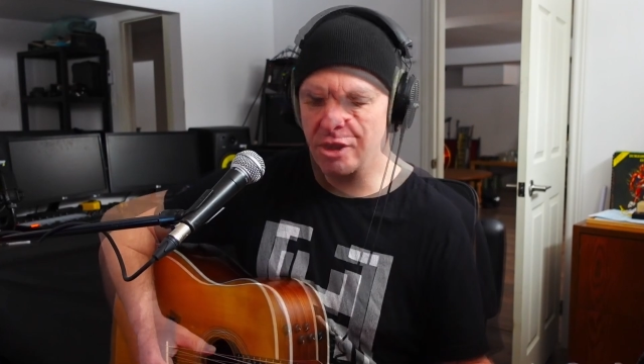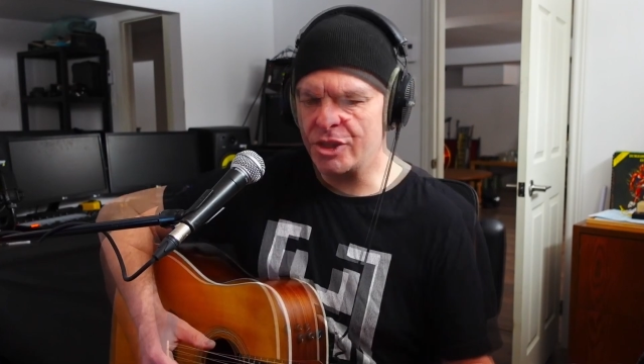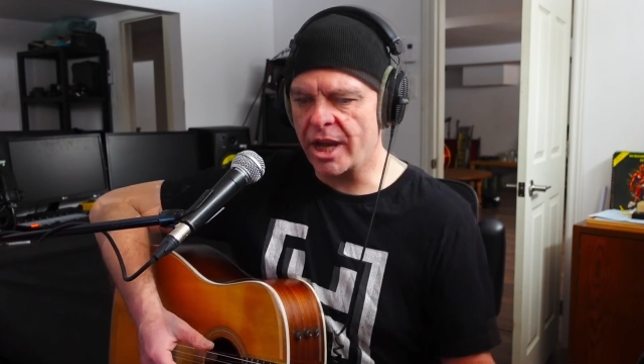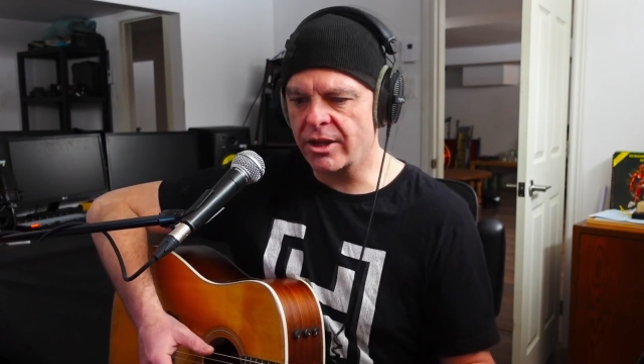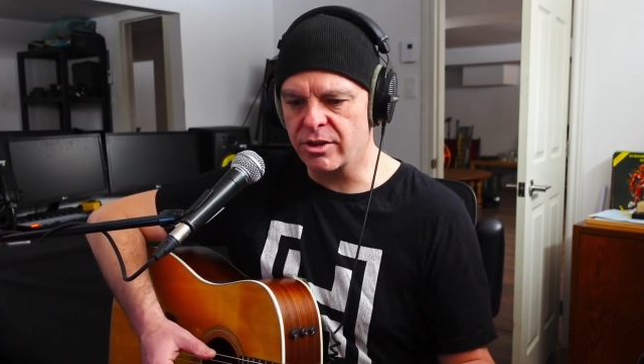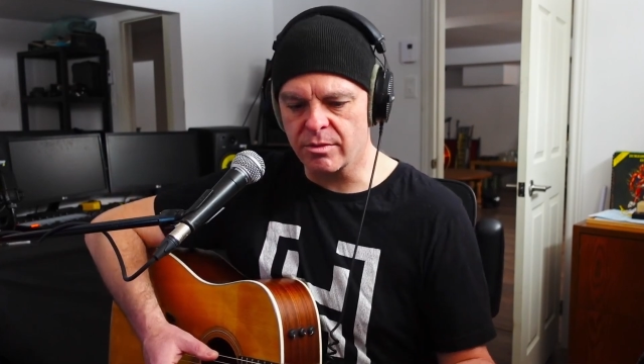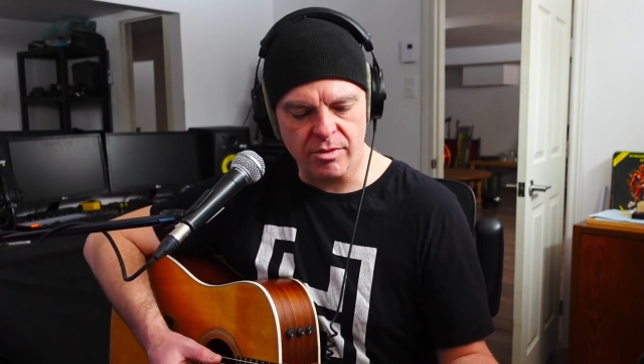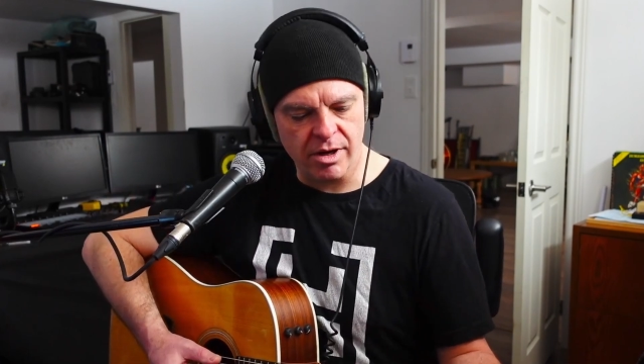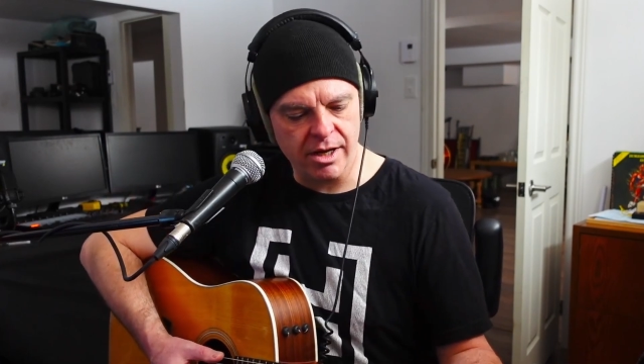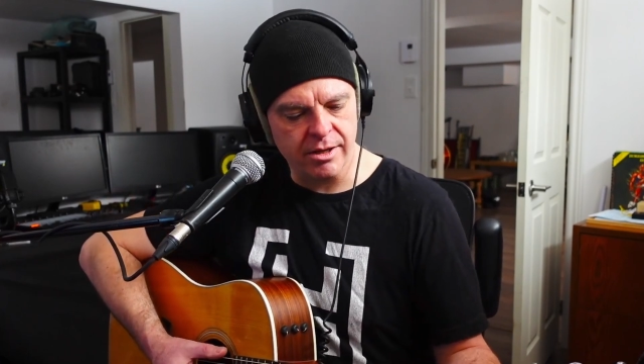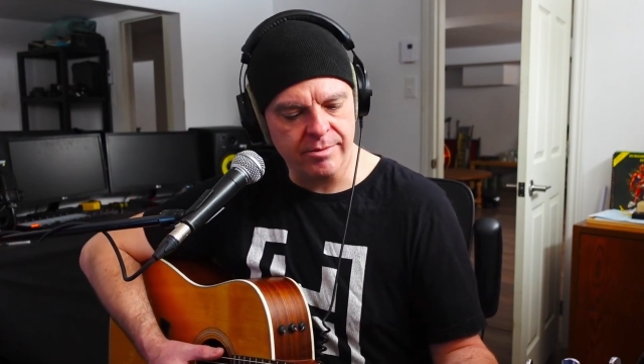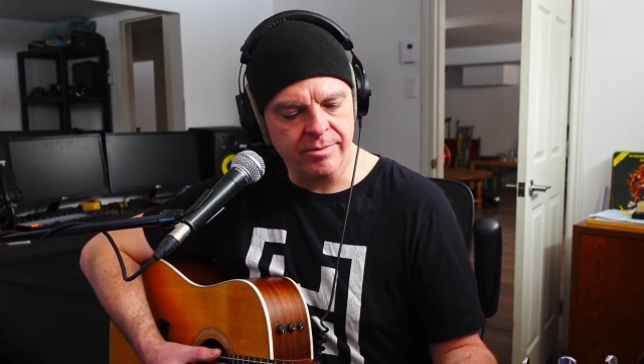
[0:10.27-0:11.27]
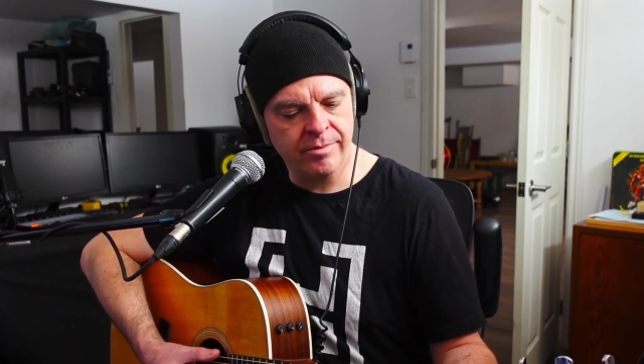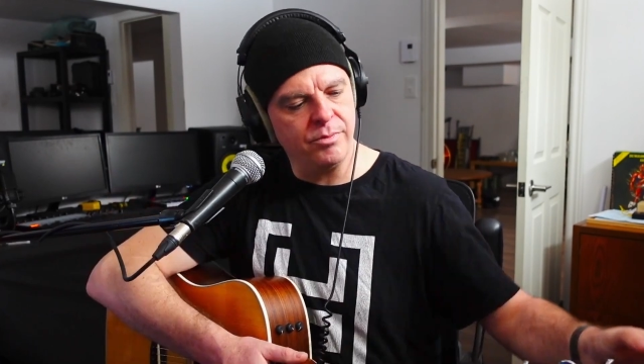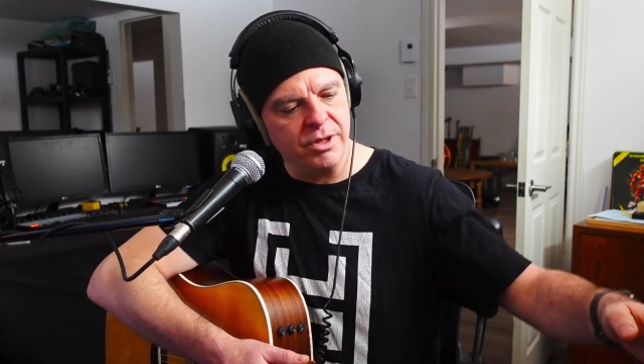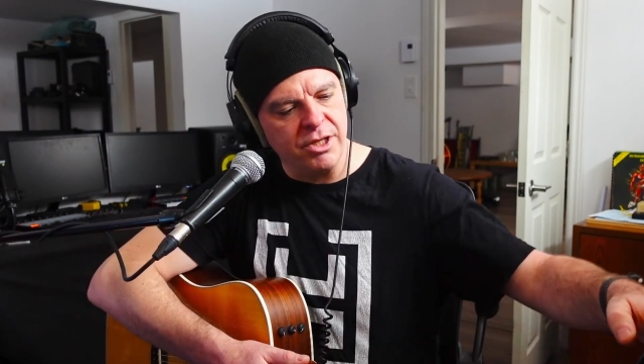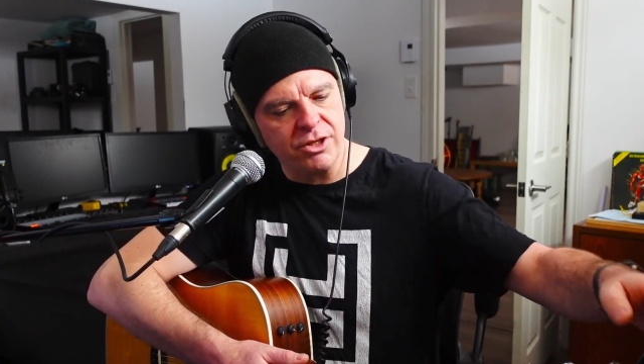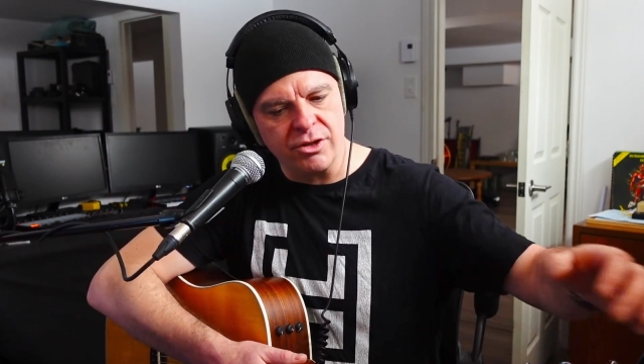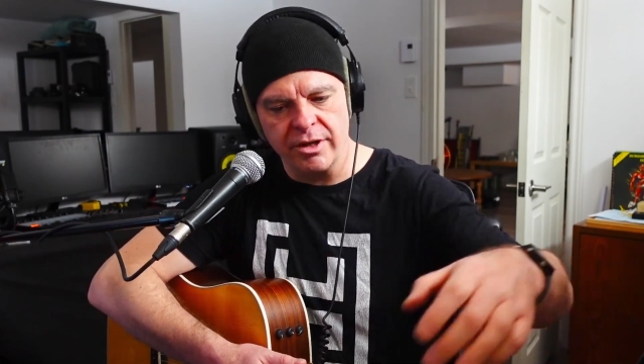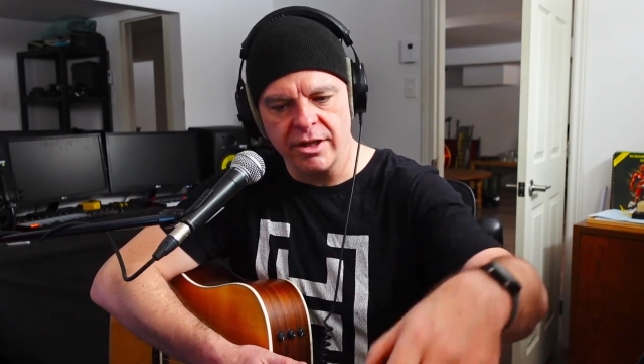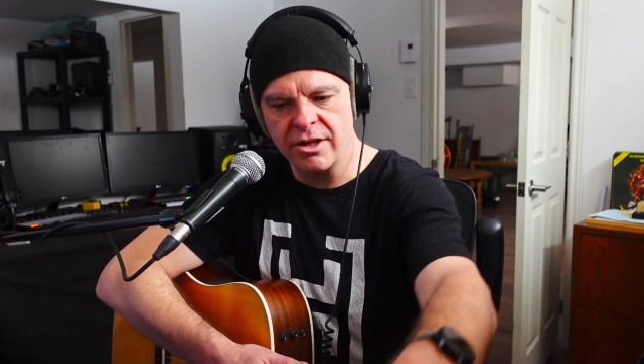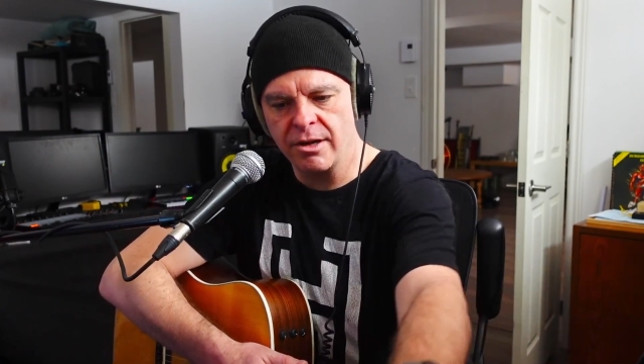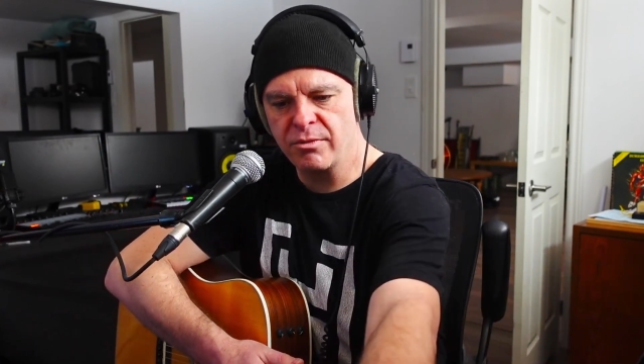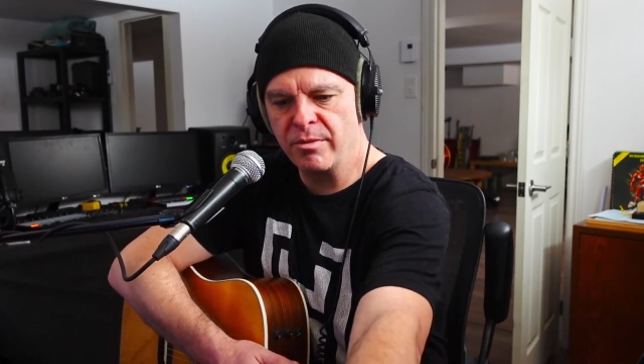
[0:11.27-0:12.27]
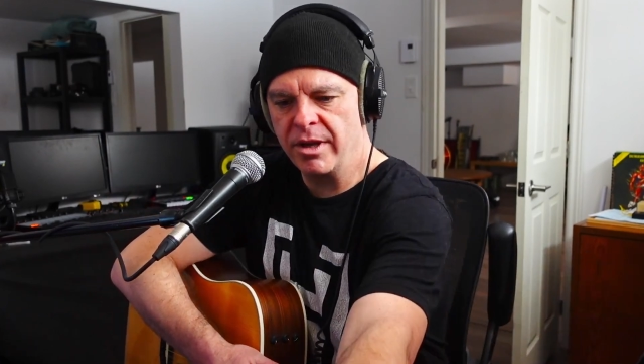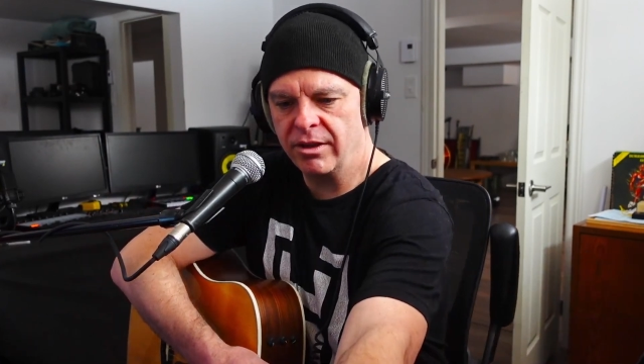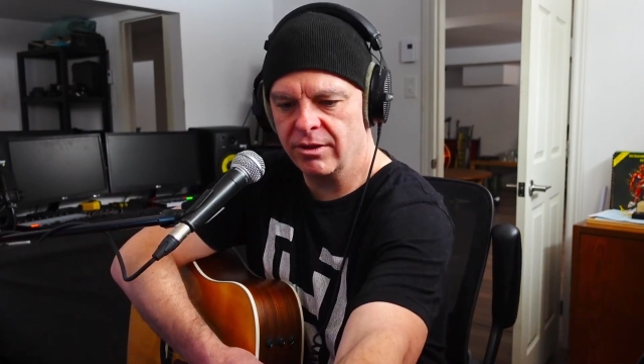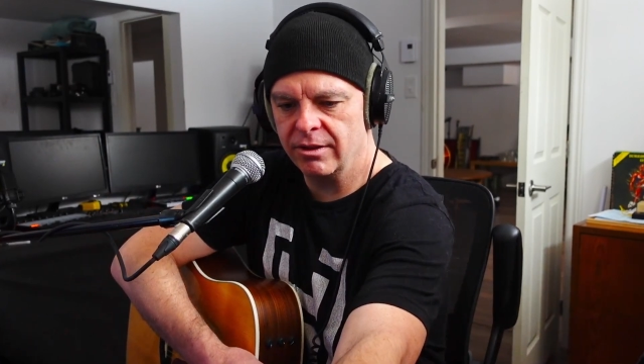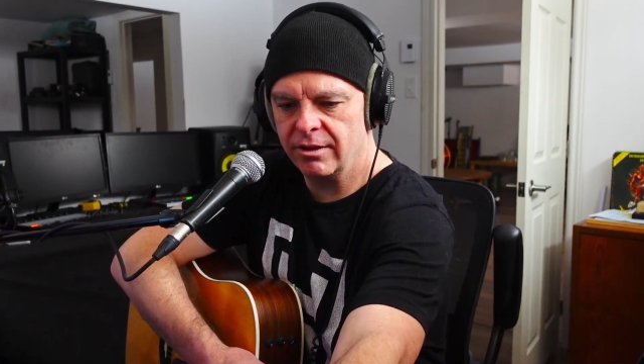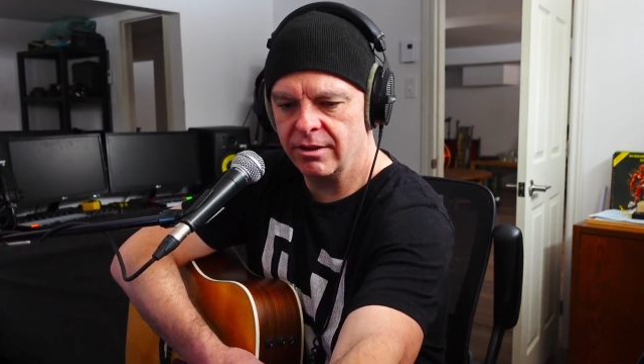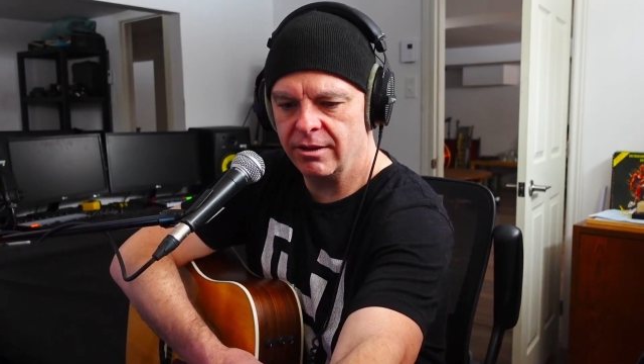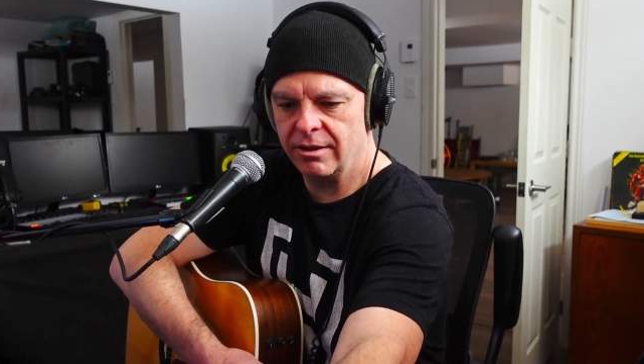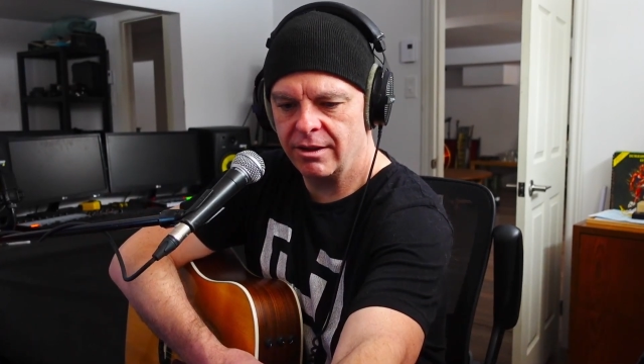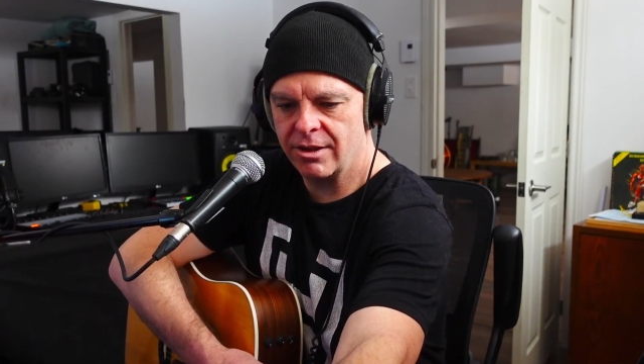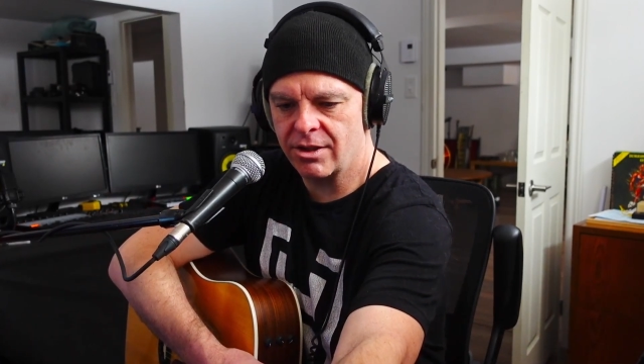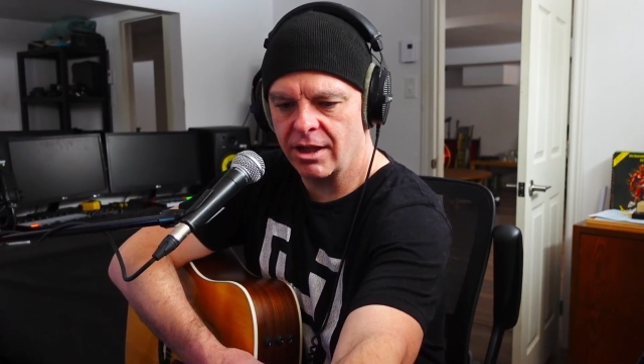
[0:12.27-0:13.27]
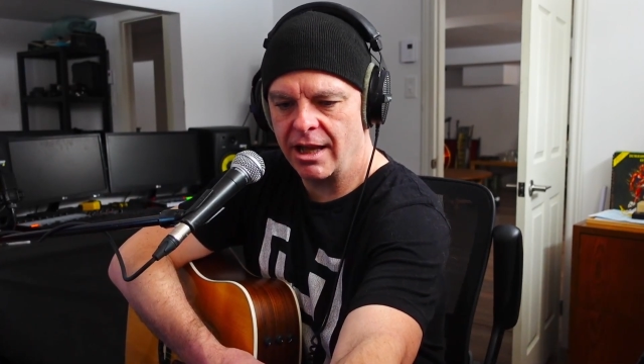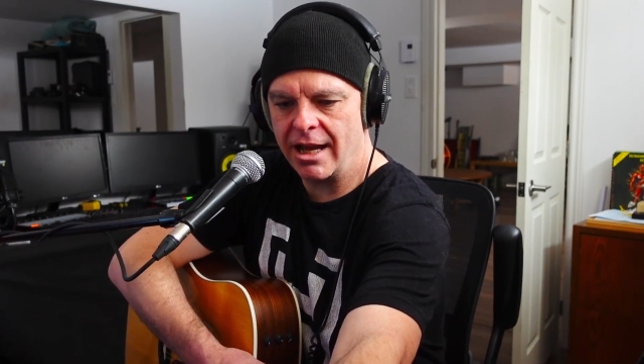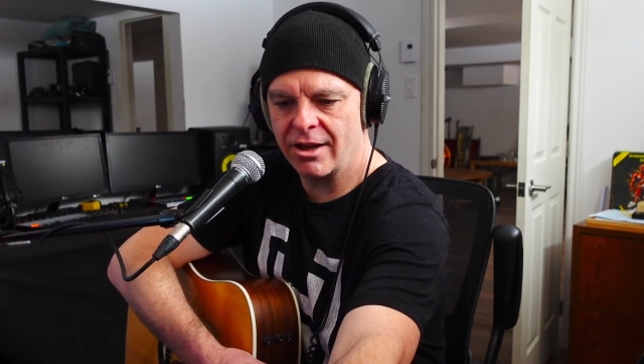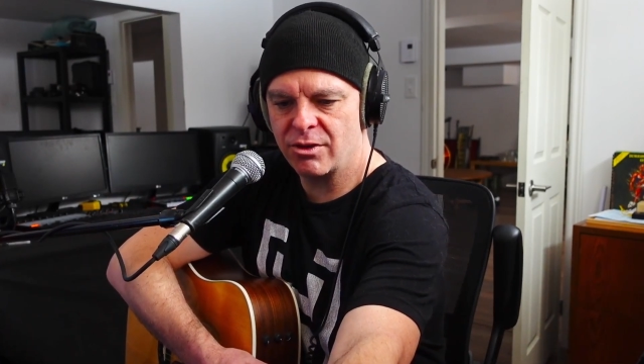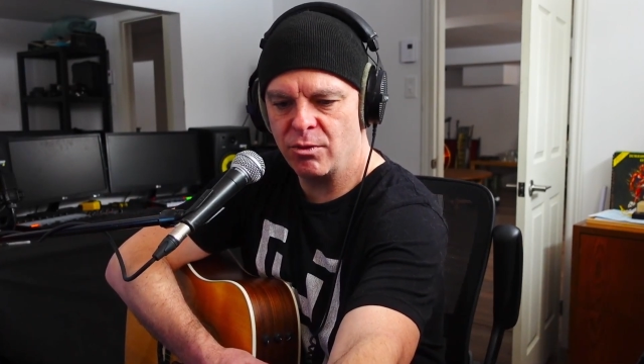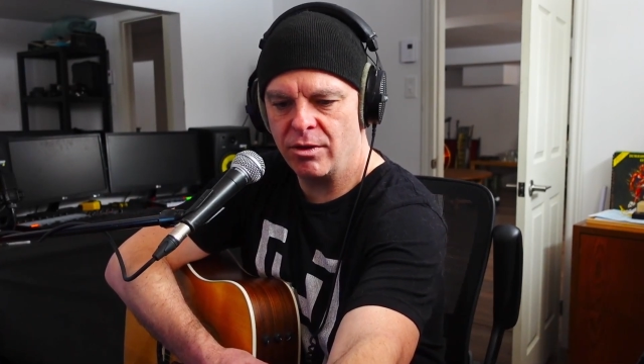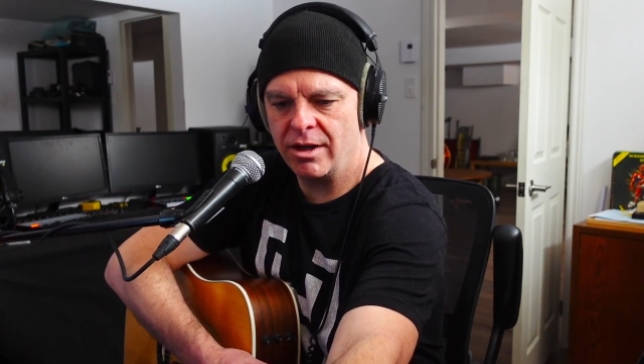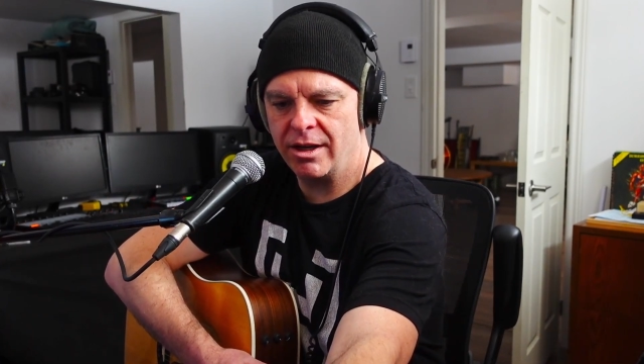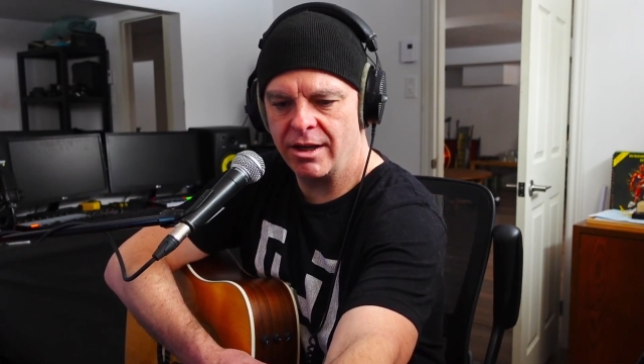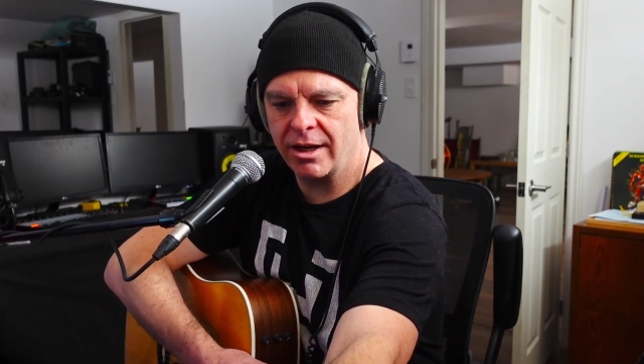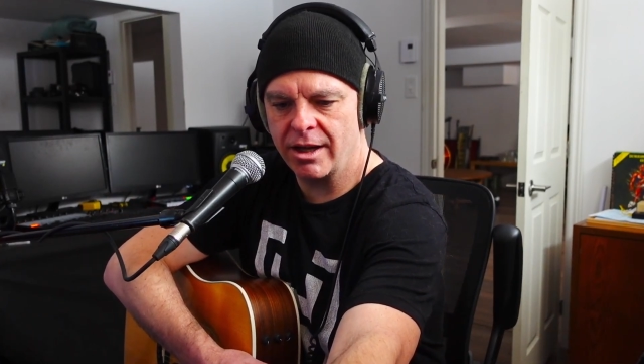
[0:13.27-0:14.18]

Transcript: Jackson Browne. B-string temperamental is the last one,